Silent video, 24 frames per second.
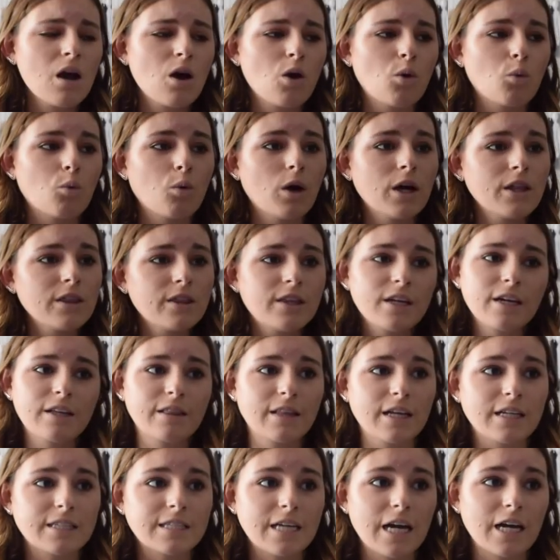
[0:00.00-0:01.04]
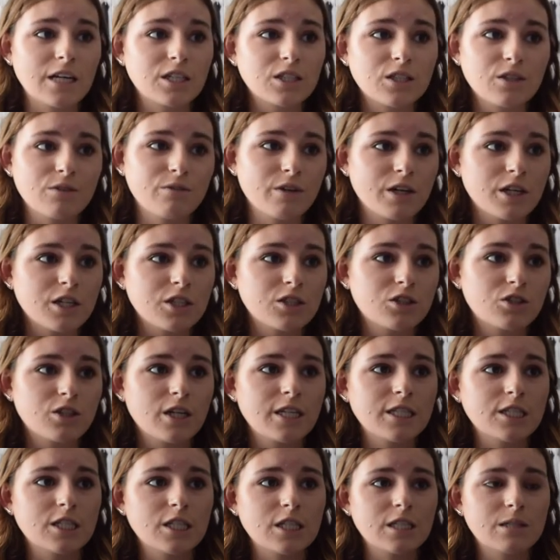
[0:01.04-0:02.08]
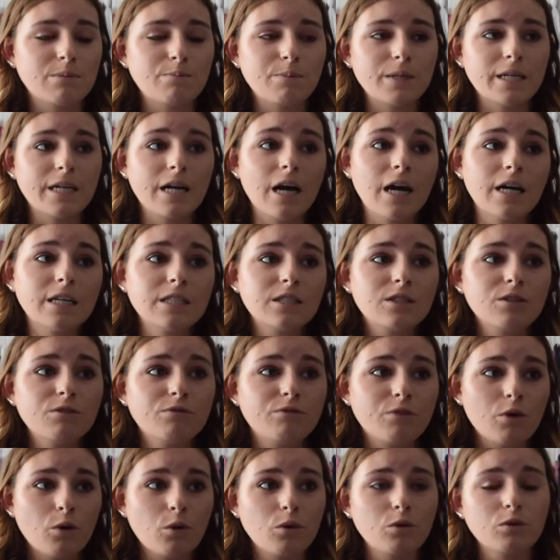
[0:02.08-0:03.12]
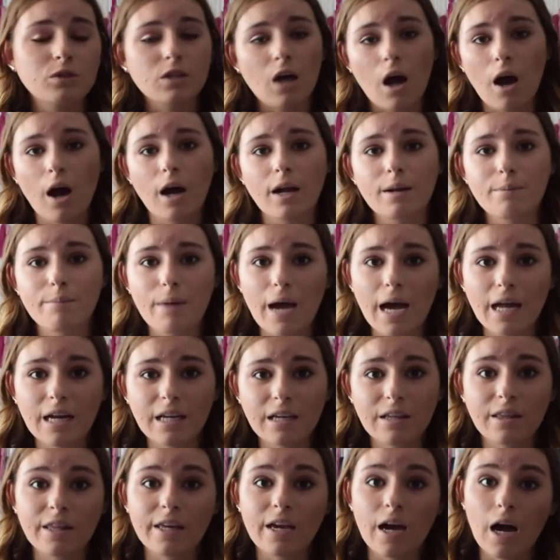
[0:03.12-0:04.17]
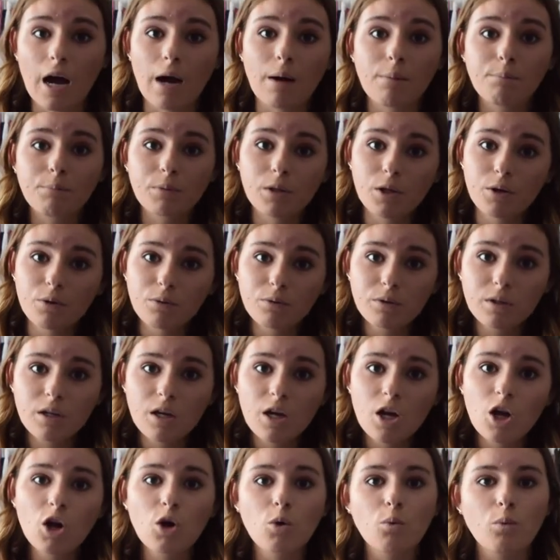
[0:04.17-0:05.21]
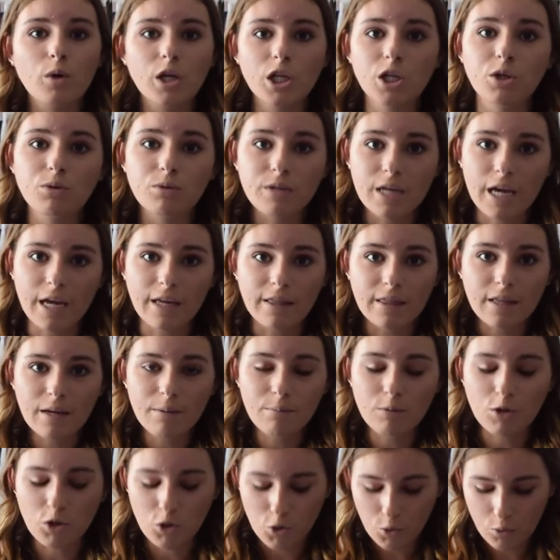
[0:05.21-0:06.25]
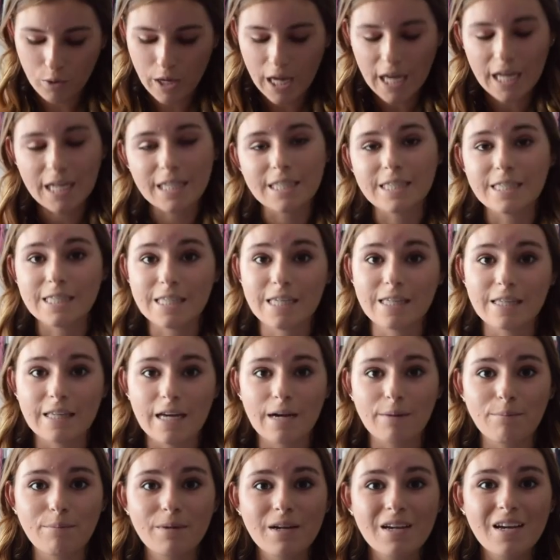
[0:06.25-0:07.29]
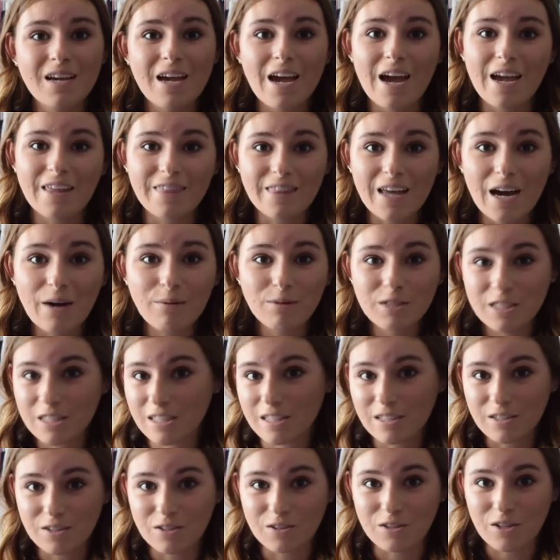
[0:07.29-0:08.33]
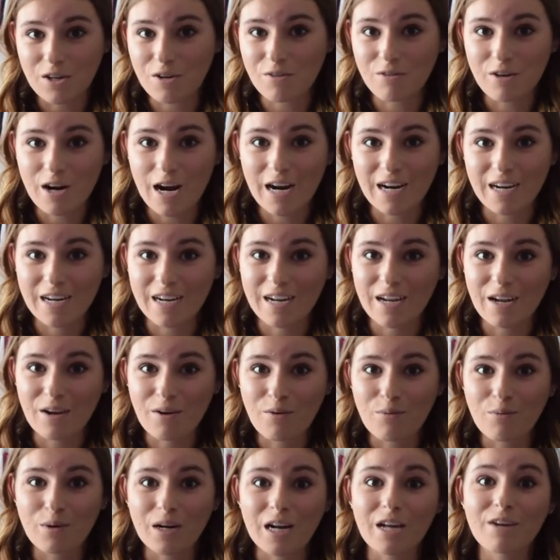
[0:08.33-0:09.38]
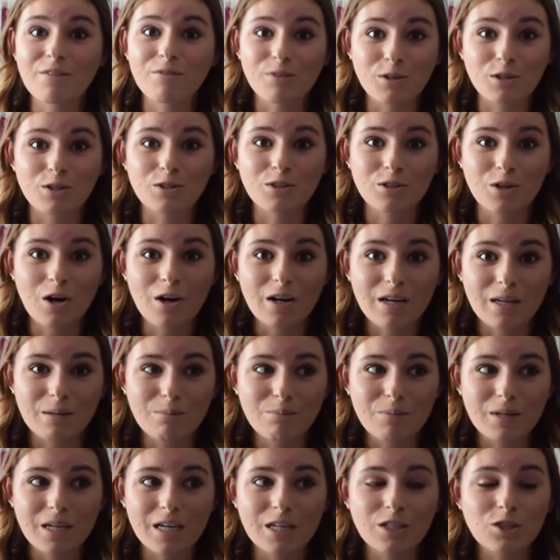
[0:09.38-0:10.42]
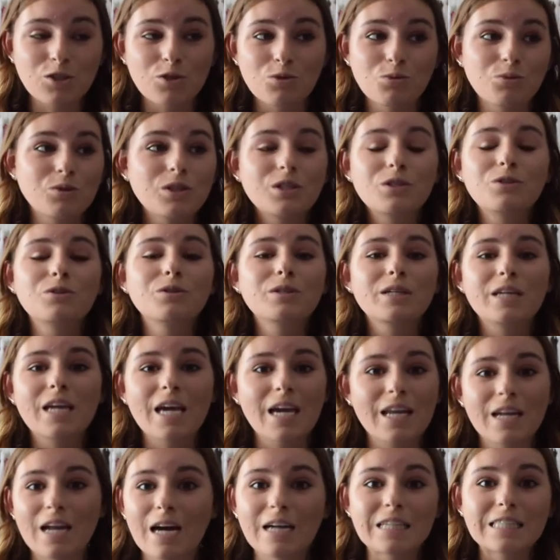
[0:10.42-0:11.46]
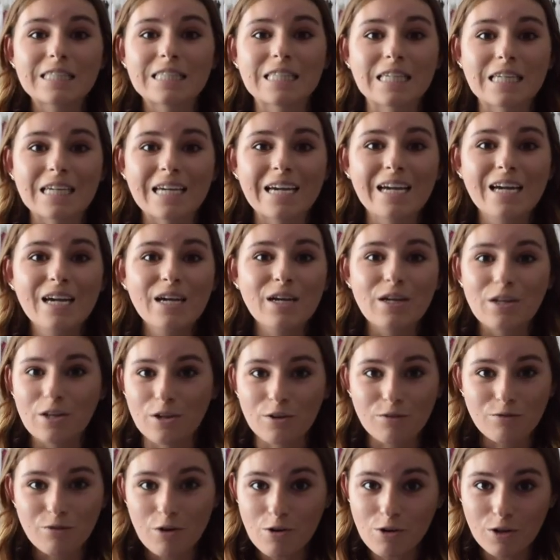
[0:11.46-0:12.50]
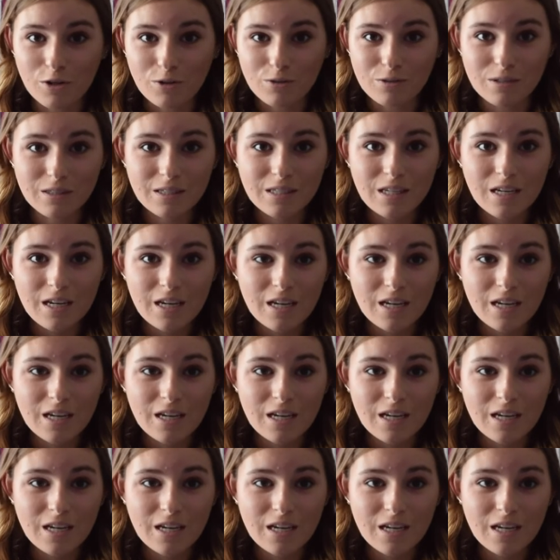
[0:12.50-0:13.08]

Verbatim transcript: One thing that's actually very strange is because the photos automatically upload when you take them, you can't see them. And that was a little nerve-wracking when I first started because you literally cannot see your photos.